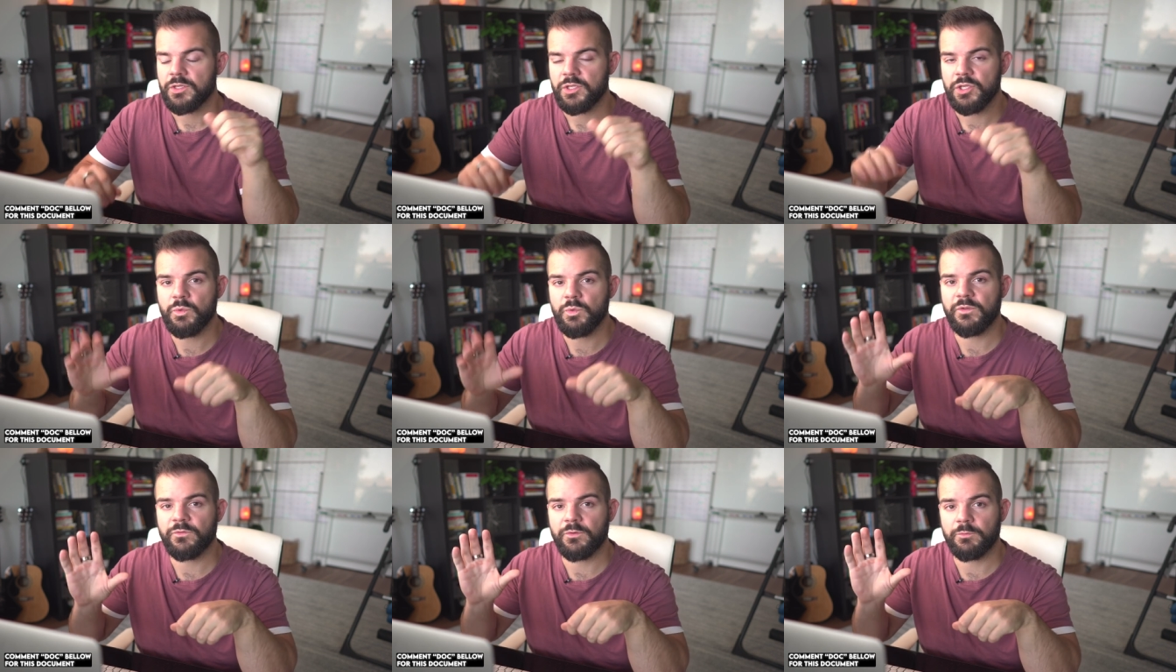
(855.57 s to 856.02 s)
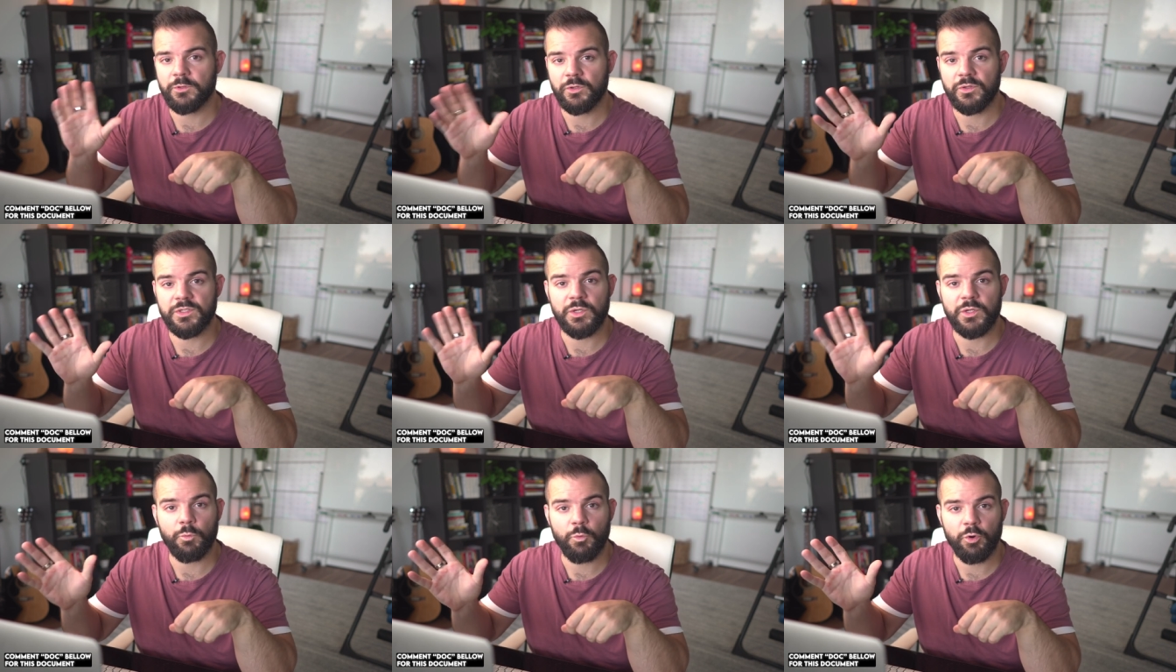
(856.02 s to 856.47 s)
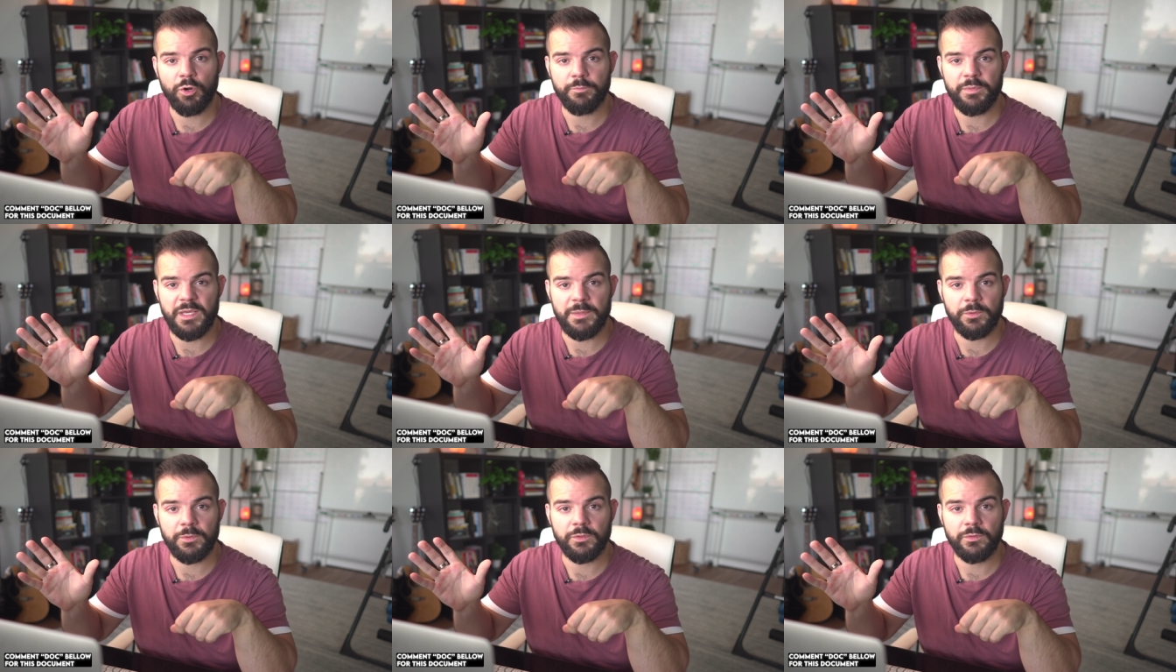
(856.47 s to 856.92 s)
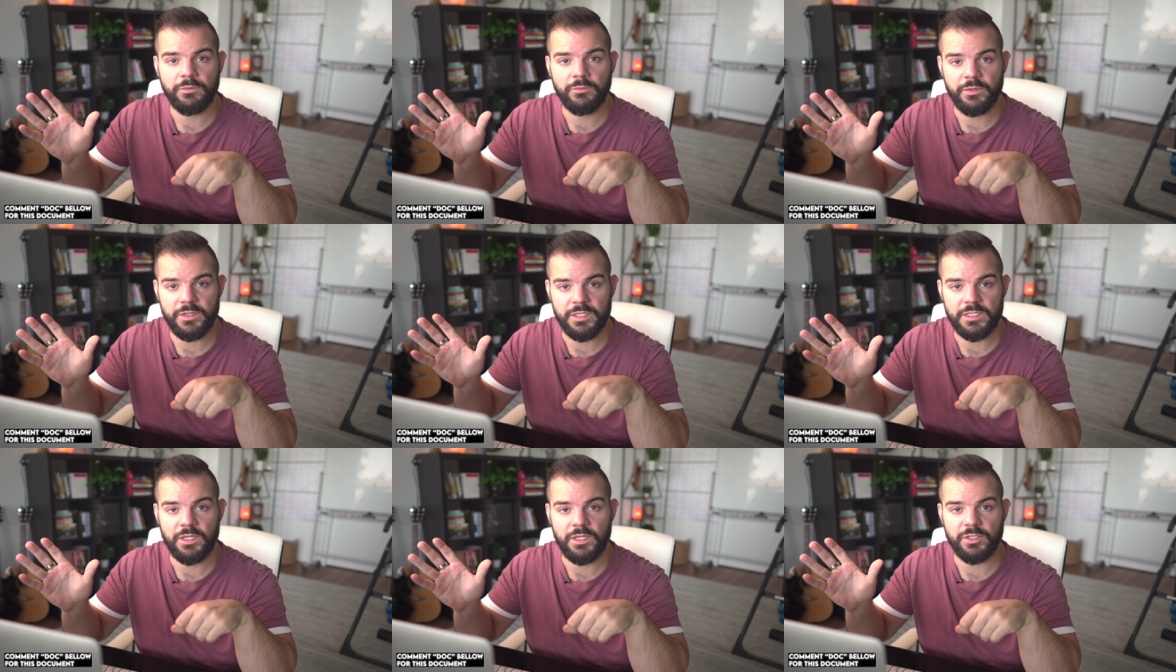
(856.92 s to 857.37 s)
You went from closing warm people
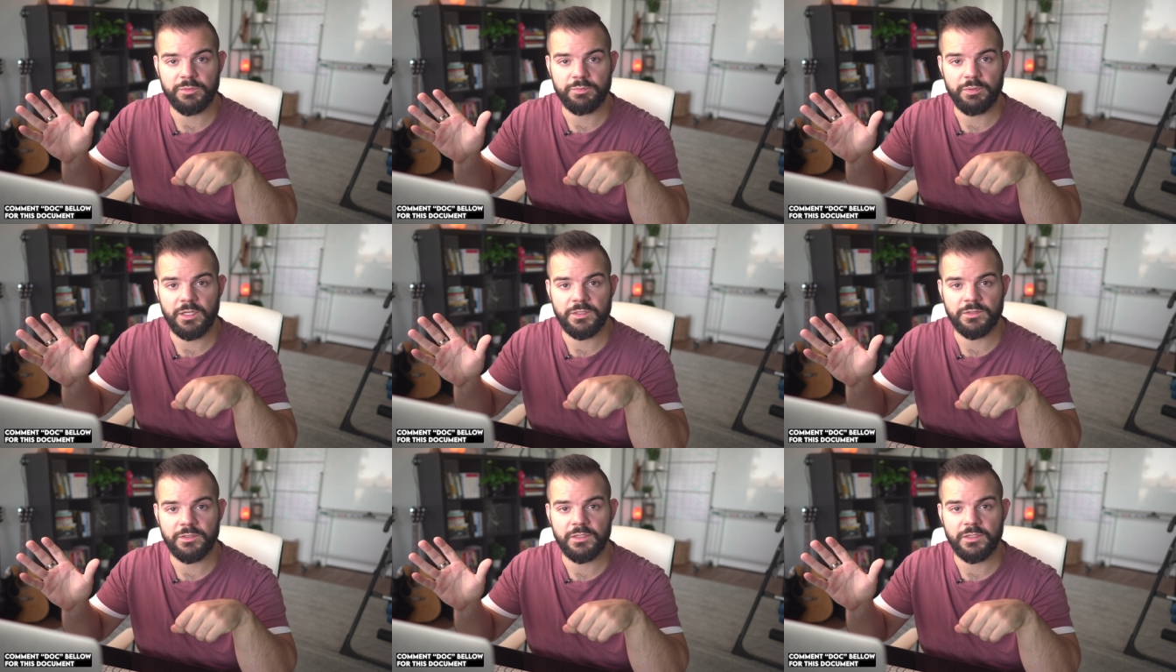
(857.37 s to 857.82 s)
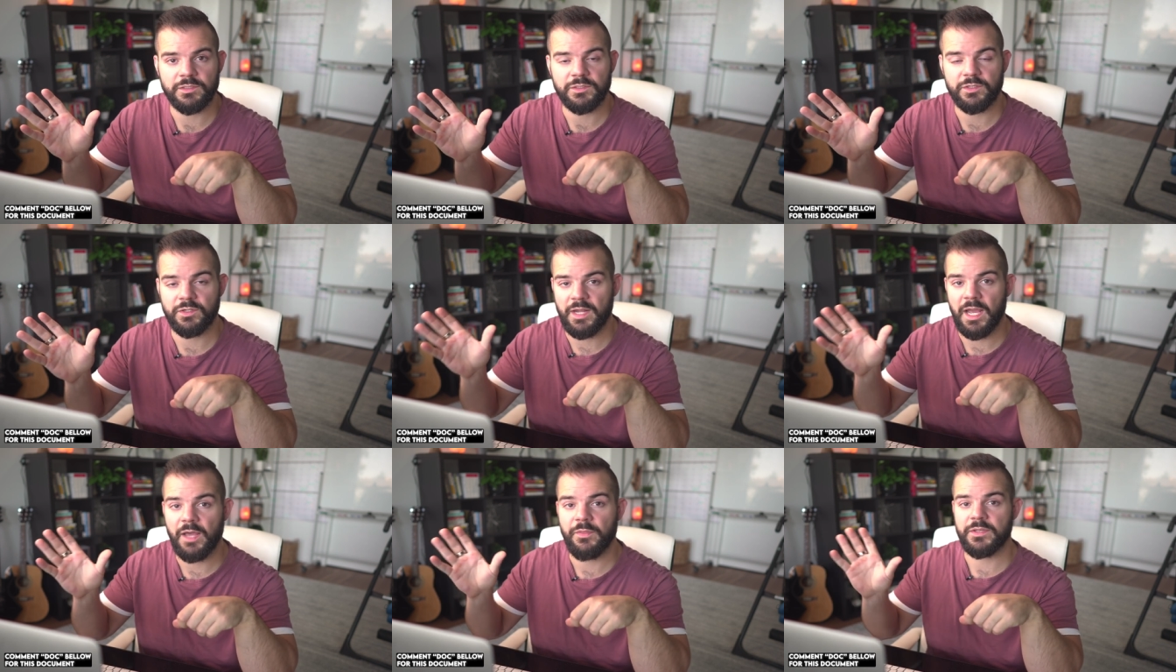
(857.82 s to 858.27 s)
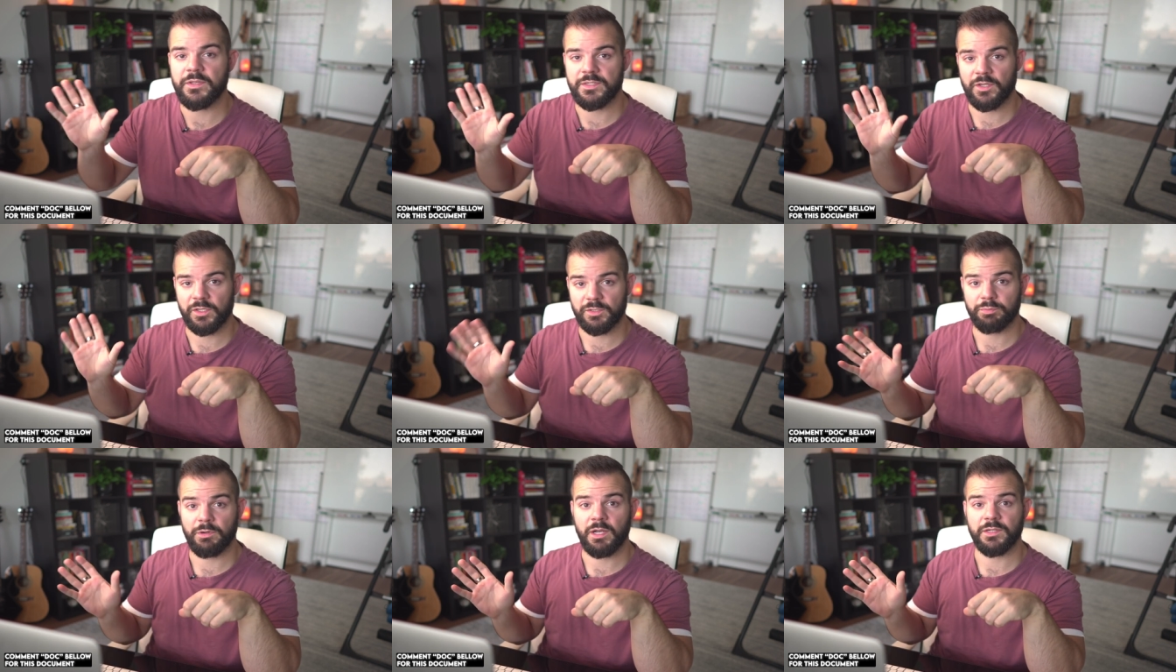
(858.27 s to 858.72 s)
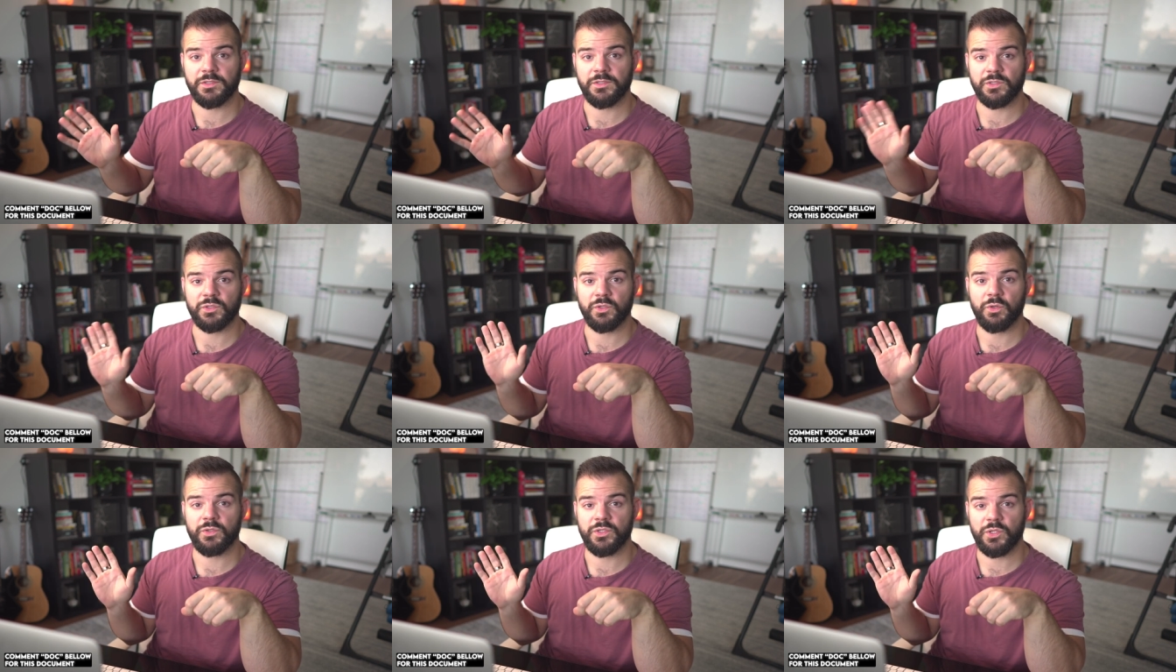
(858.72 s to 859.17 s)
with a sales process to now the sales
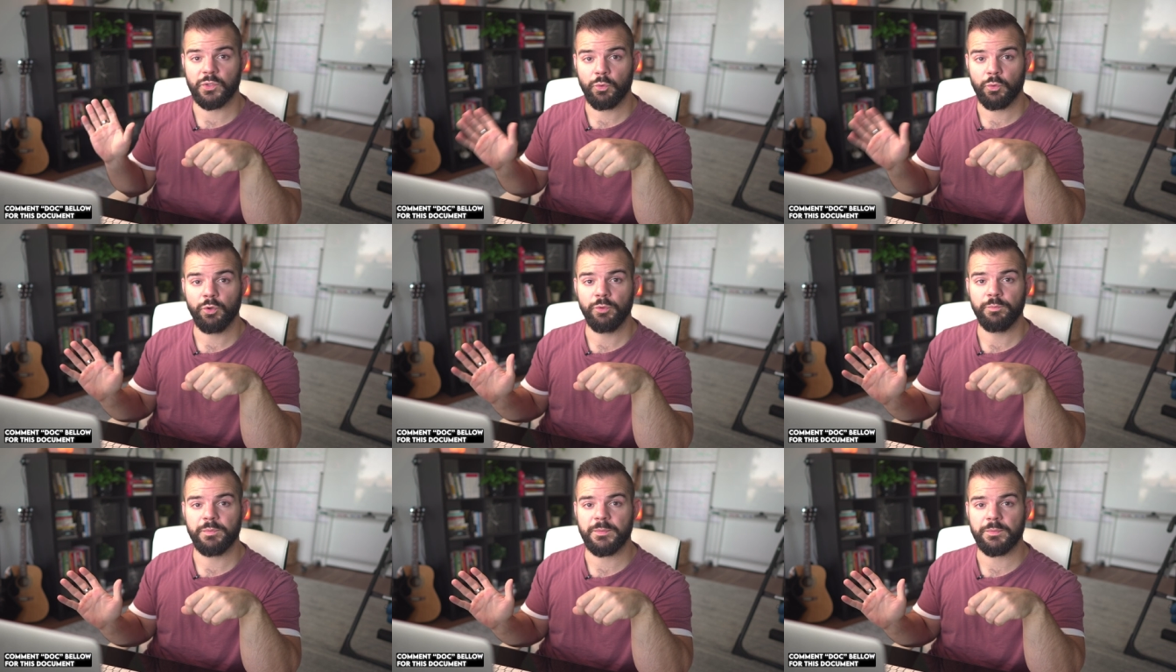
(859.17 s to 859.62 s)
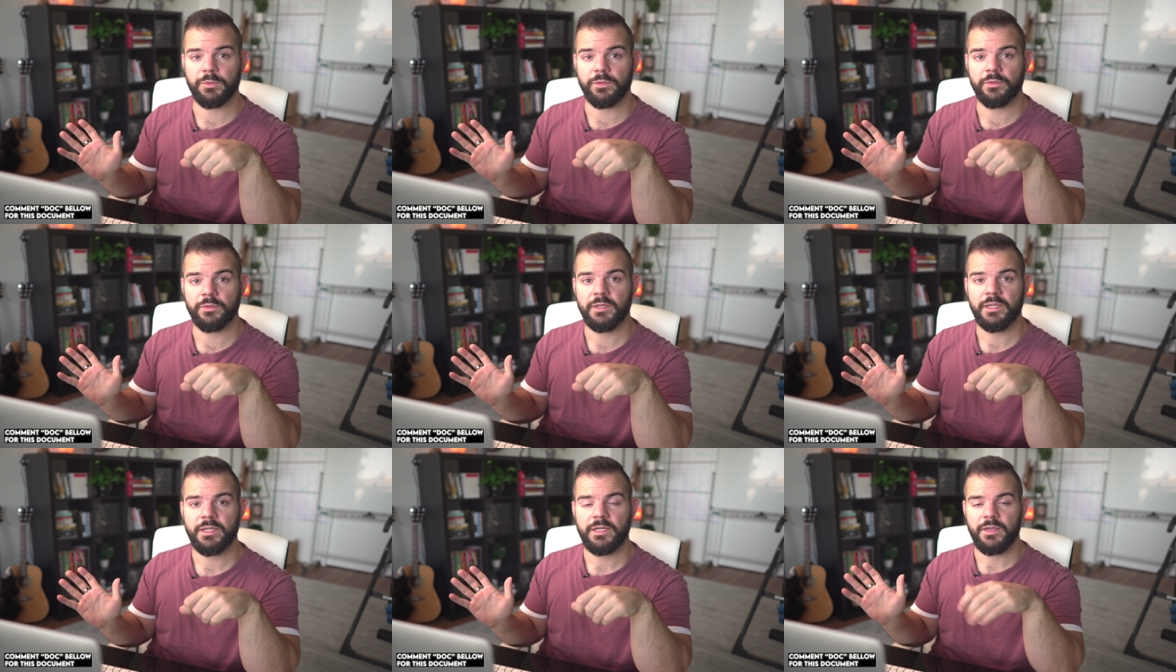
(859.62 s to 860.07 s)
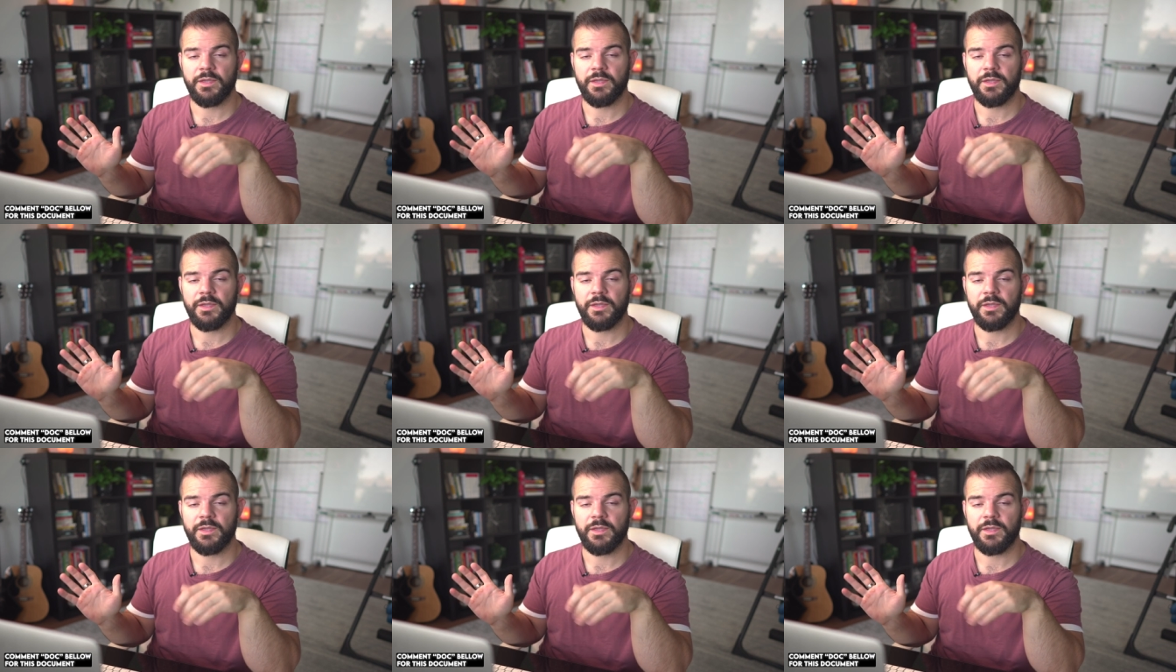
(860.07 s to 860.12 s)
process closing cold people.